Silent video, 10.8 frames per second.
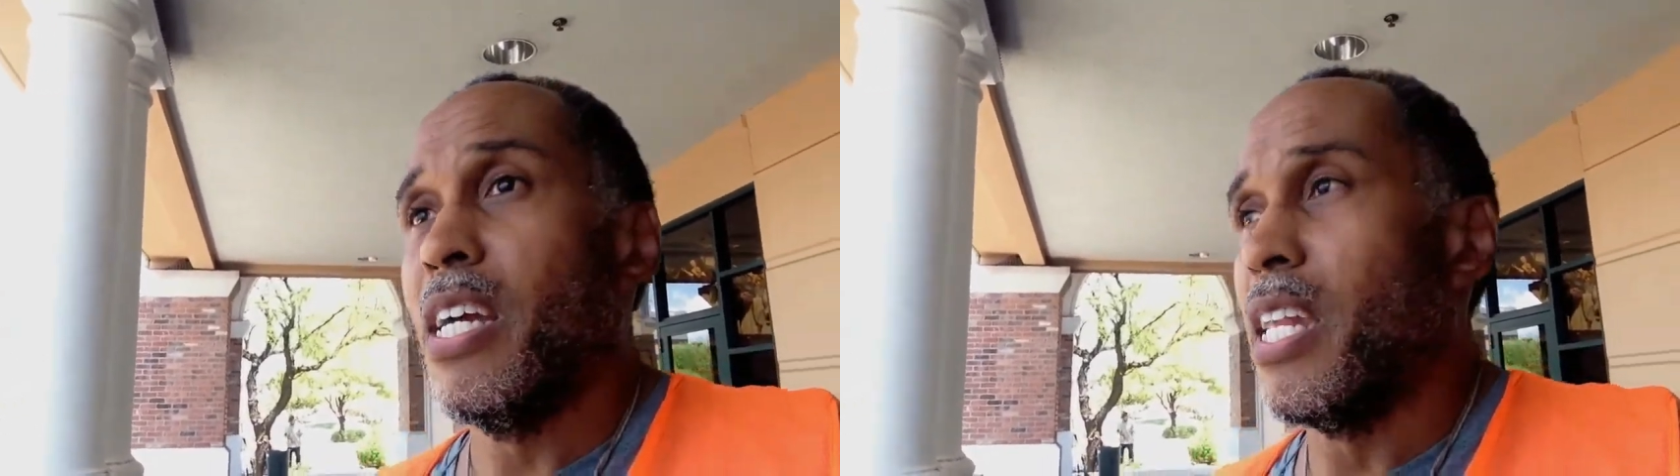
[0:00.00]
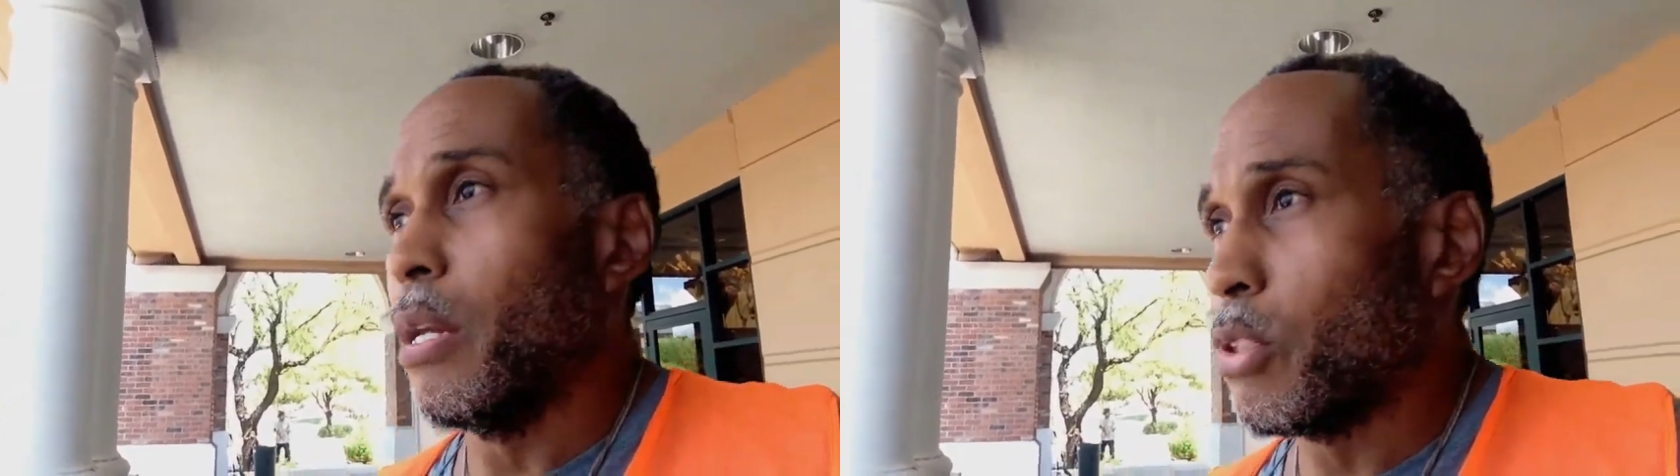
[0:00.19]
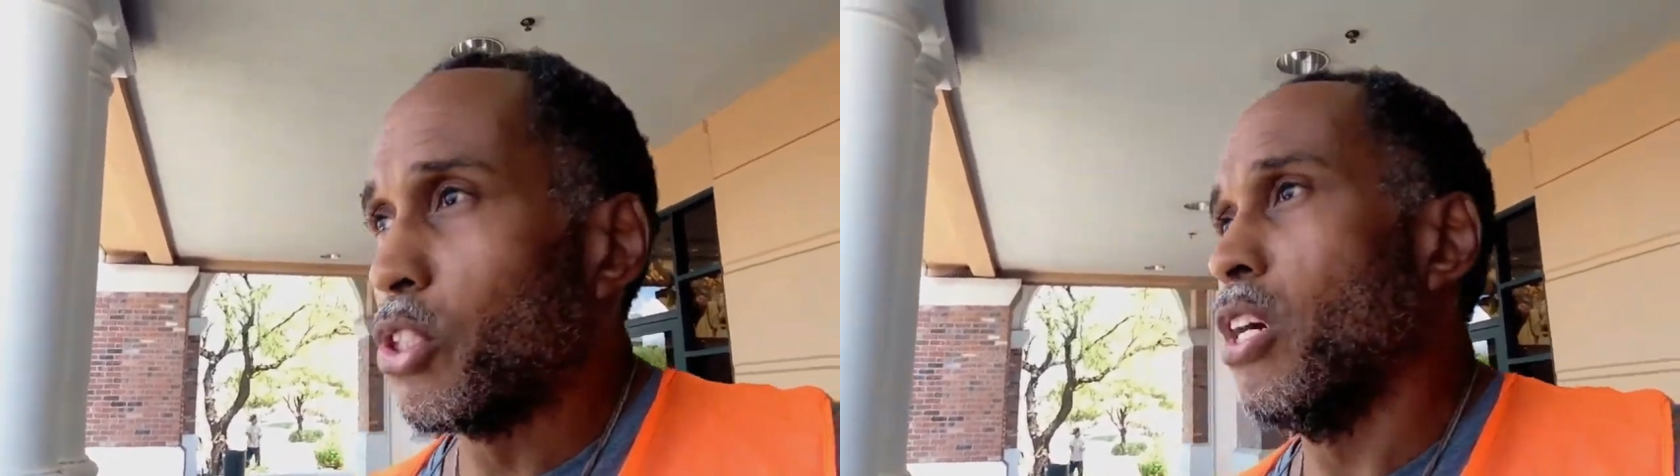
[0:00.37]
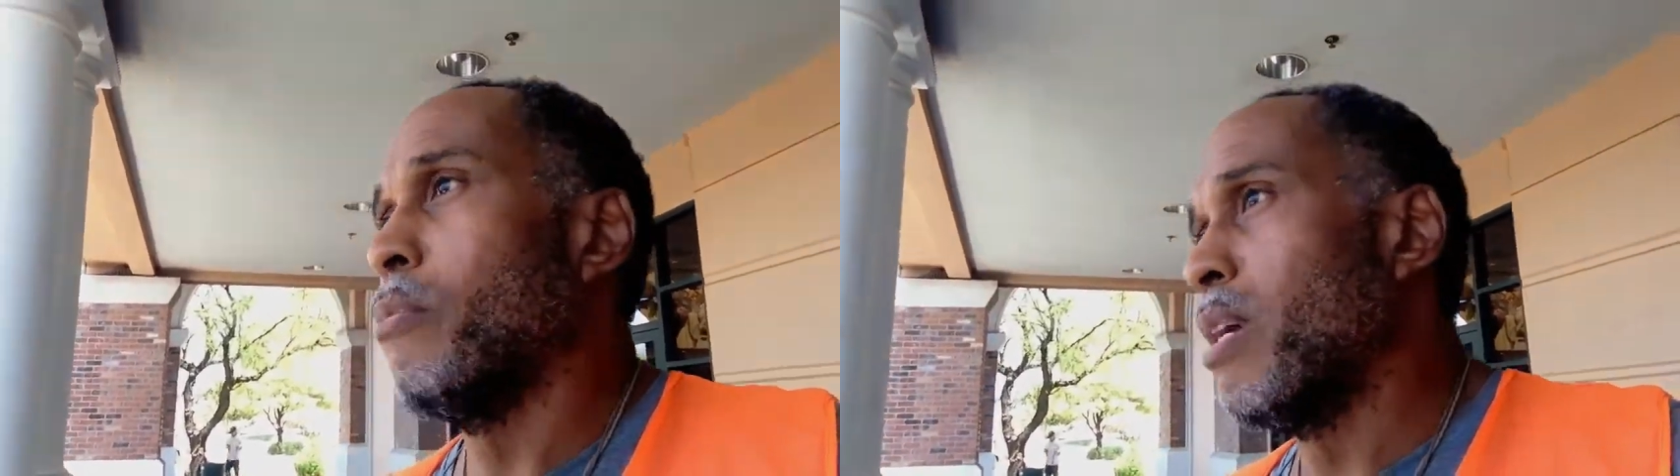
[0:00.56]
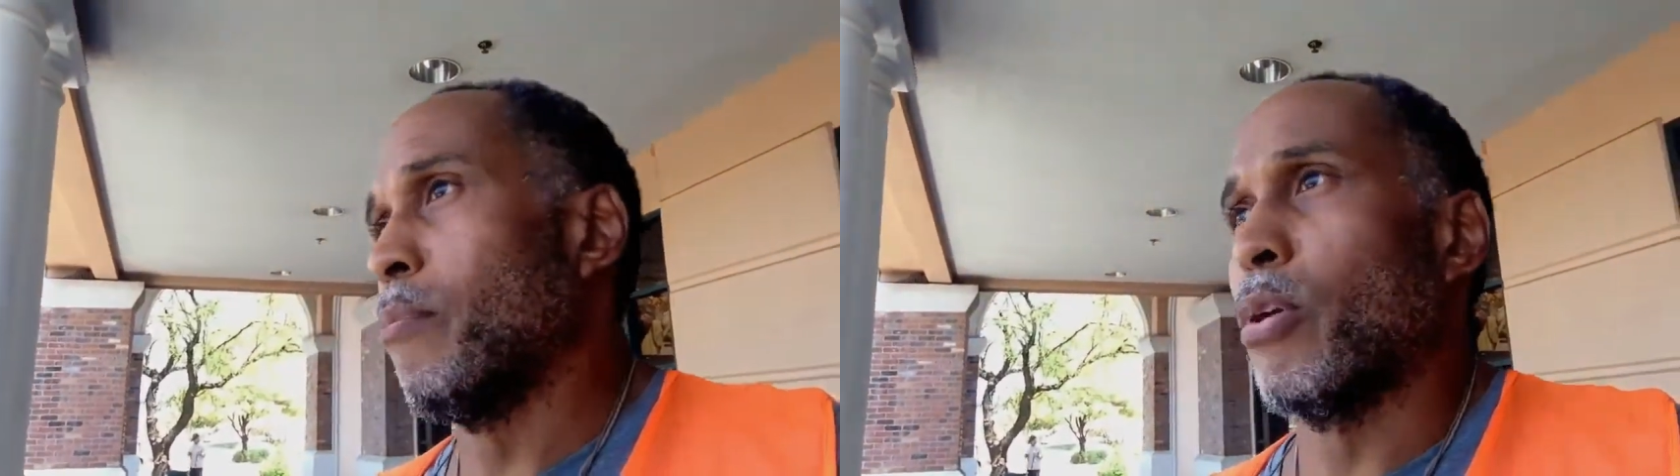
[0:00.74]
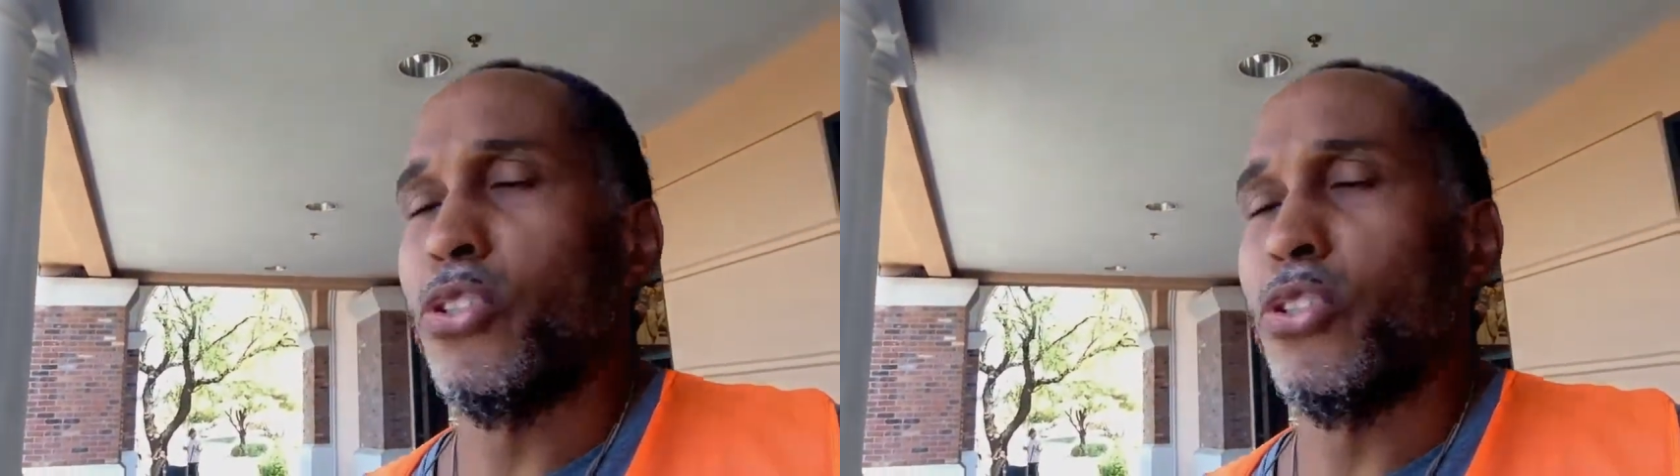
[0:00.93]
and they were still being